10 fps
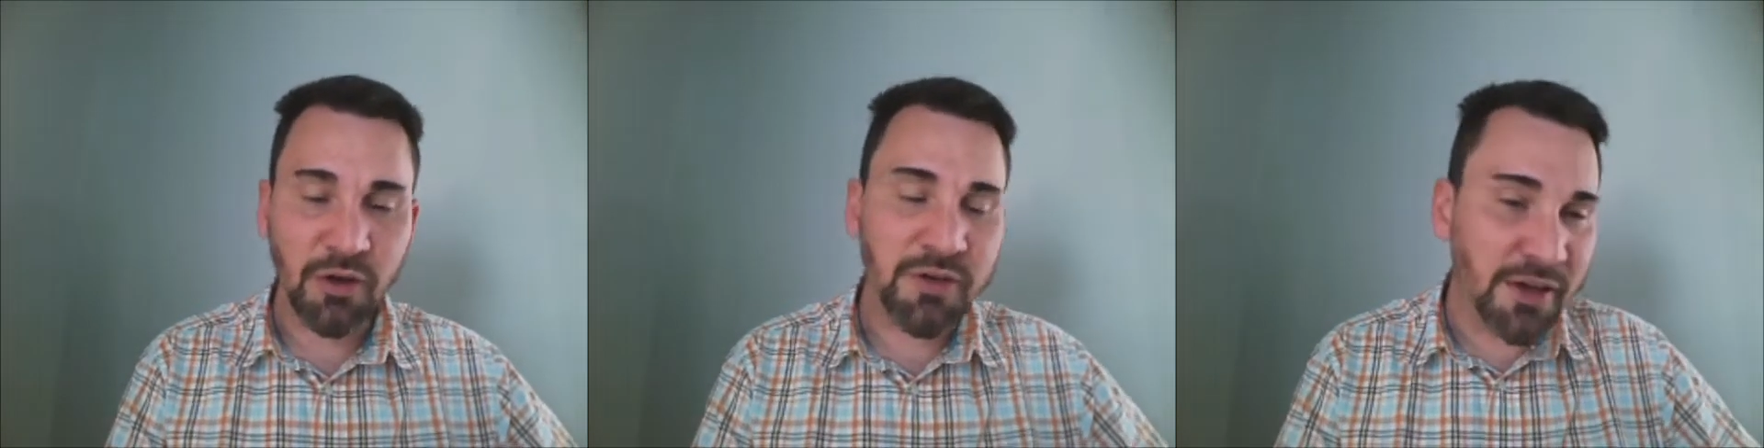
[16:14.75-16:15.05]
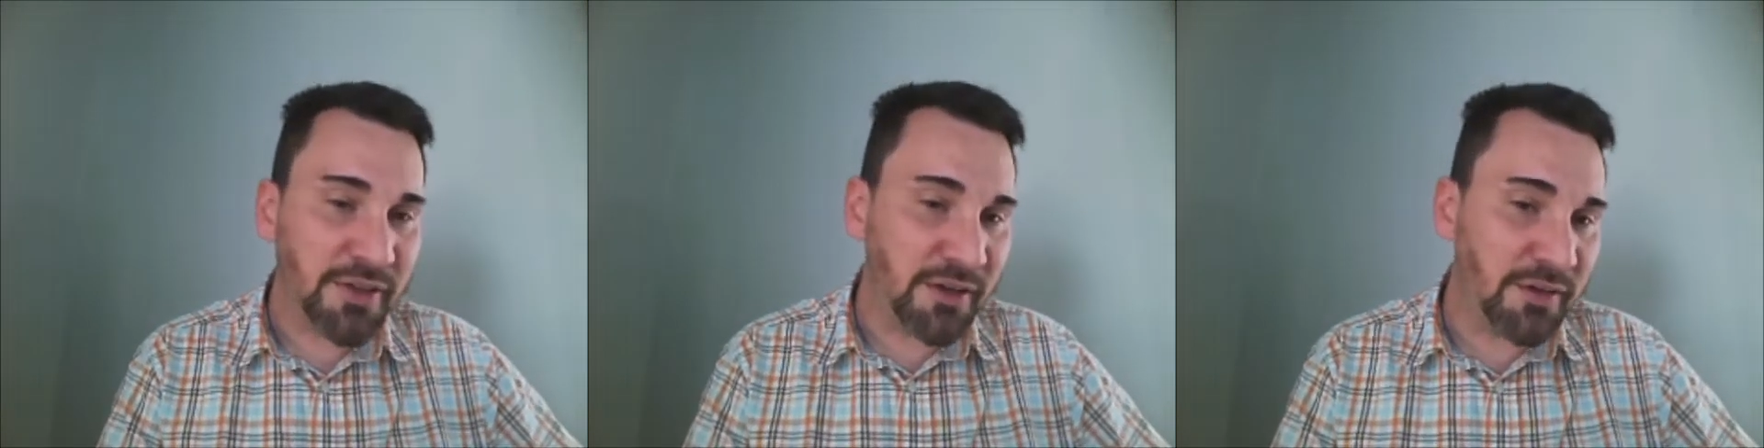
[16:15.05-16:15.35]
which I
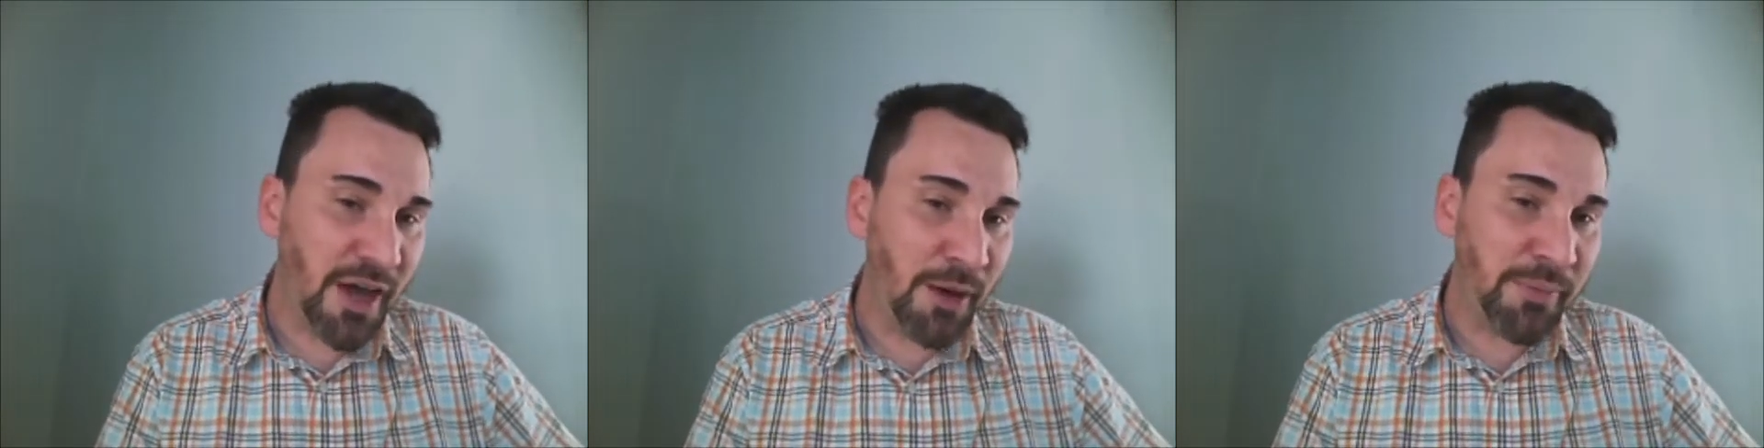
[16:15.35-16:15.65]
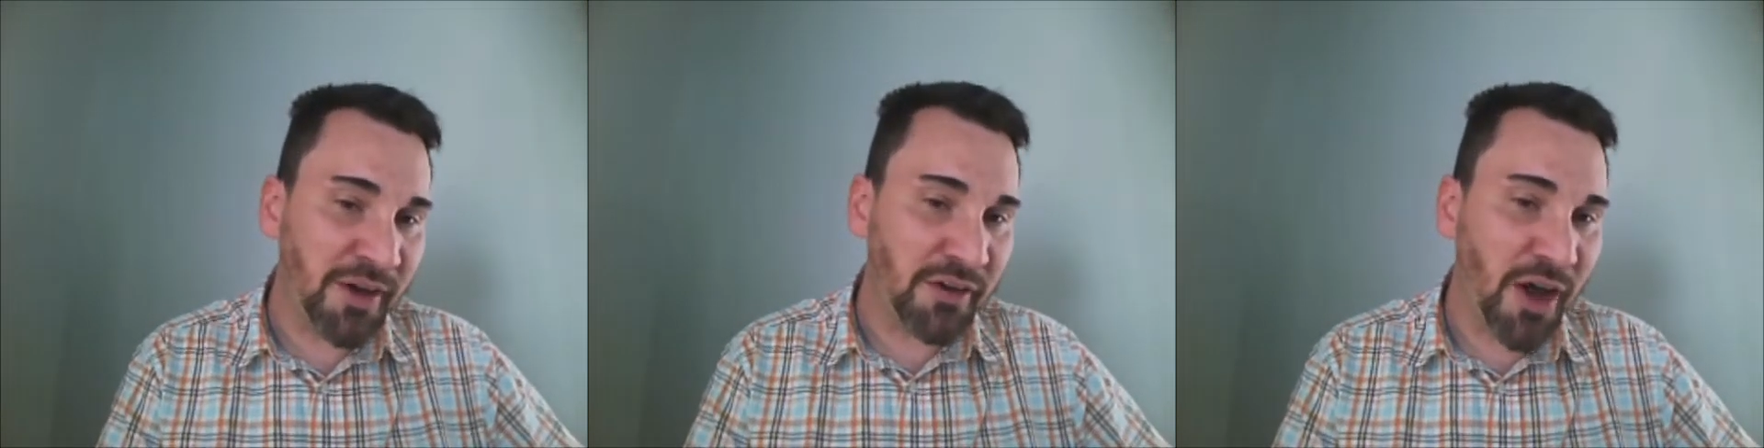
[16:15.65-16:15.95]
think is
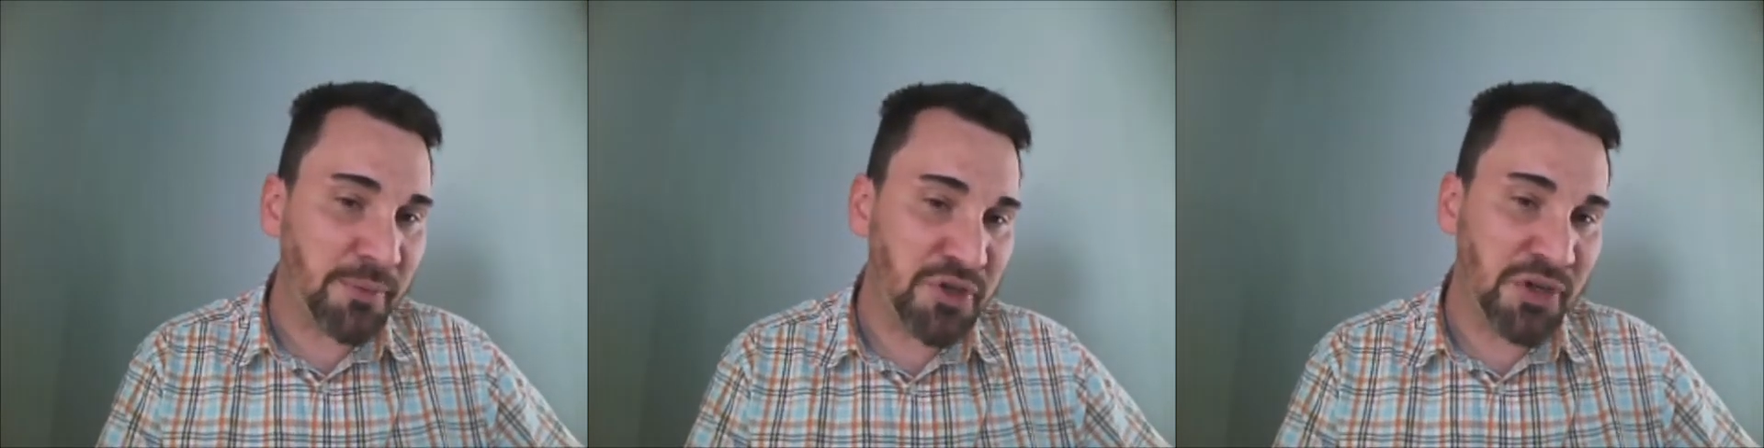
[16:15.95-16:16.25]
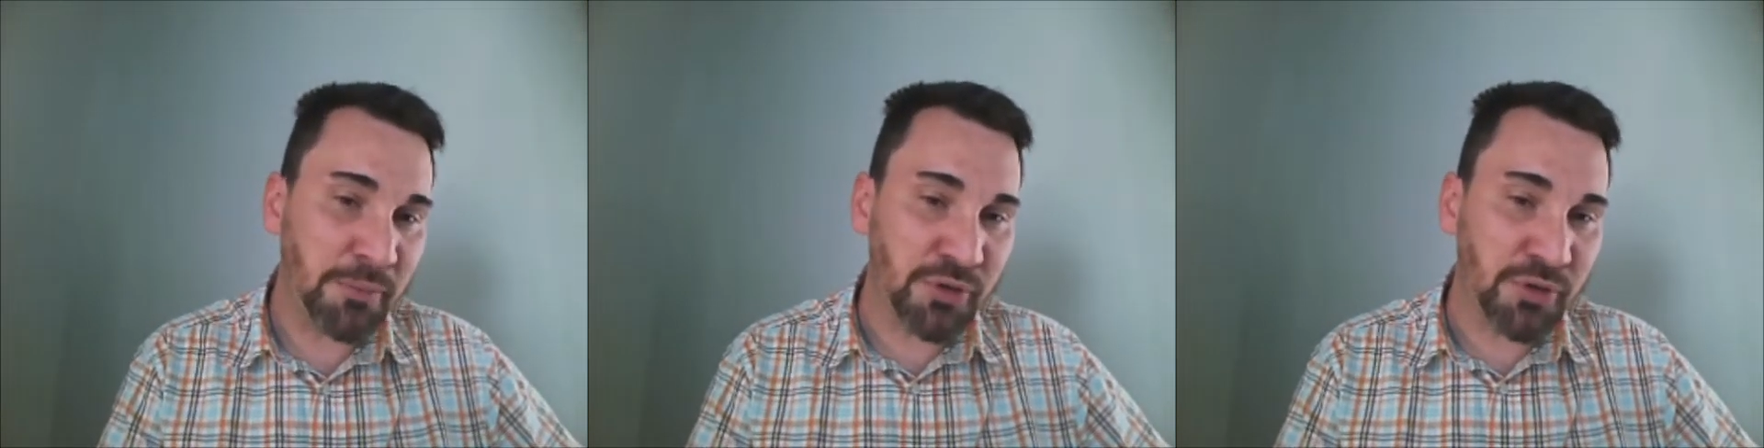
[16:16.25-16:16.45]
incredibly